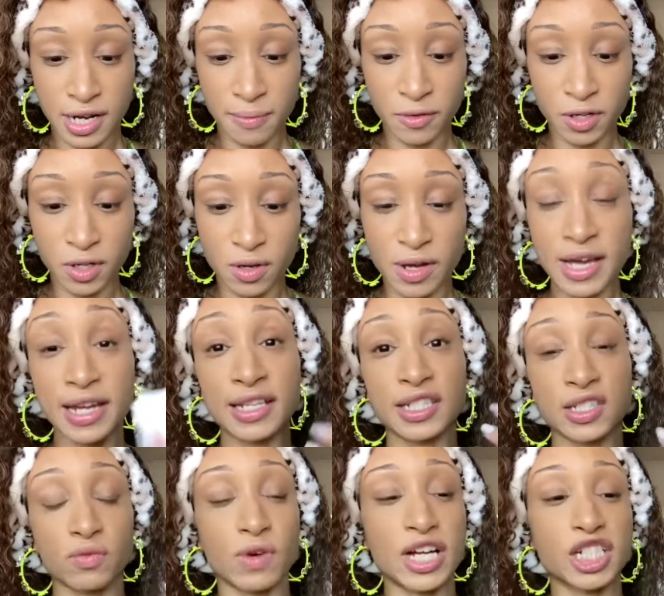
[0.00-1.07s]
I'm gonna go ahead and
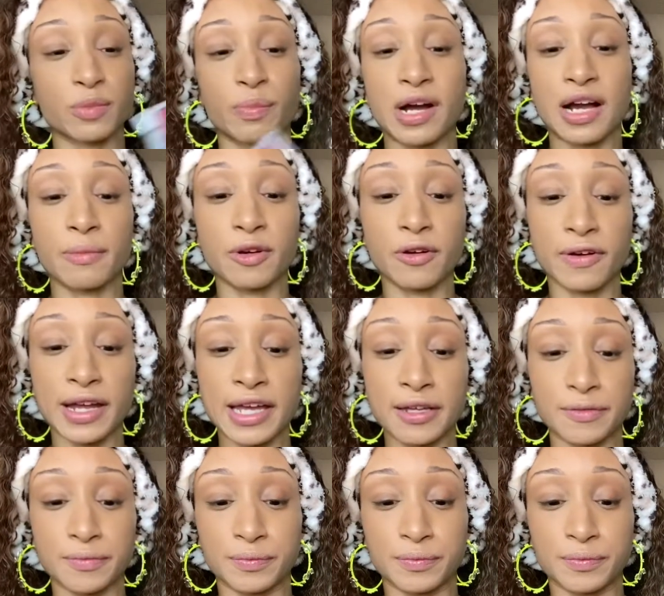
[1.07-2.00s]
swatch pomegranate.